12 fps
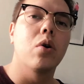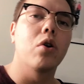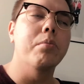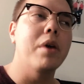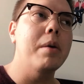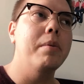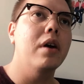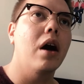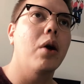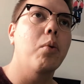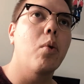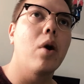or maybe
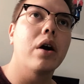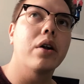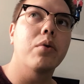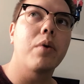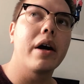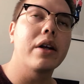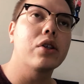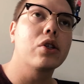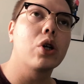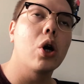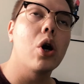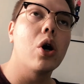I want to write a
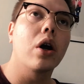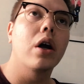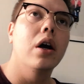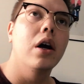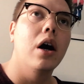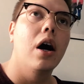song